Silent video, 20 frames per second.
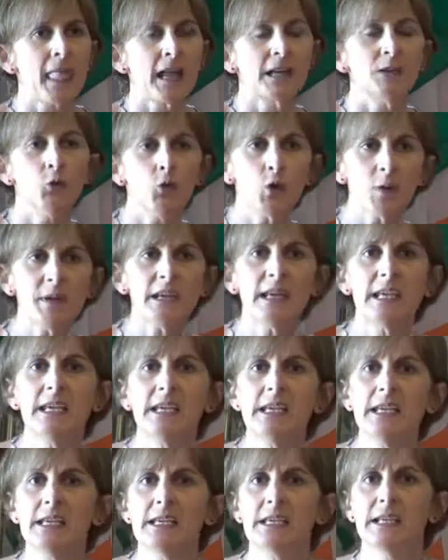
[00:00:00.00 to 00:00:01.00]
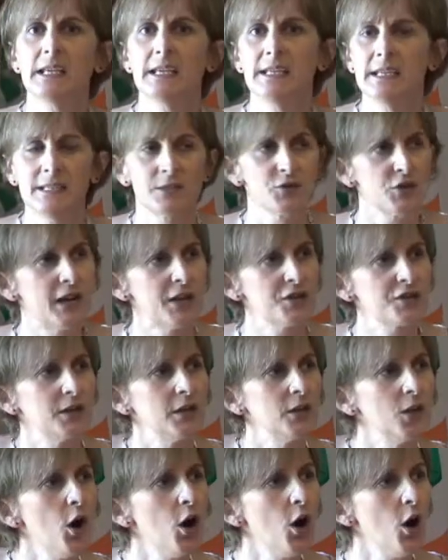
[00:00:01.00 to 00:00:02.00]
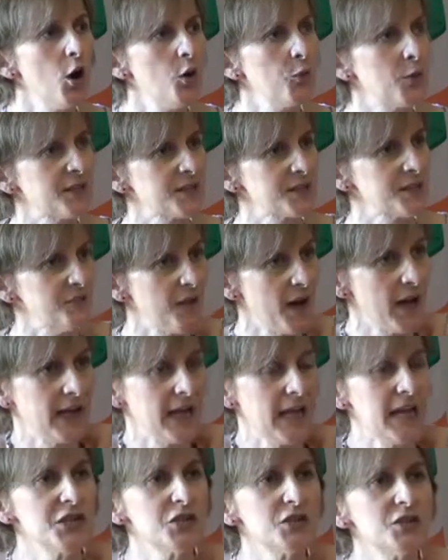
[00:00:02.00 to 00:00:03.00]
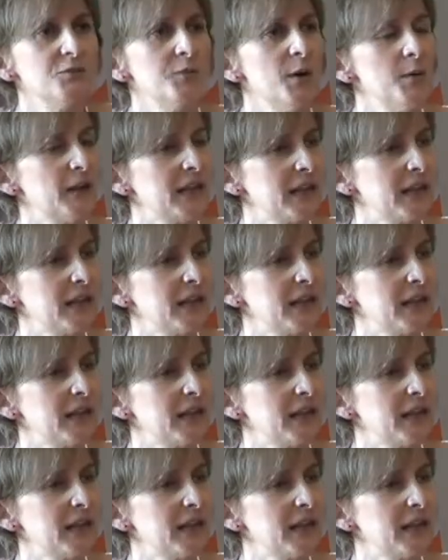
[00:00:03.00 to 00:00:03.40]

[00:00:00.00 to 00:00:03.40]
normally in international law, where there's a violation of public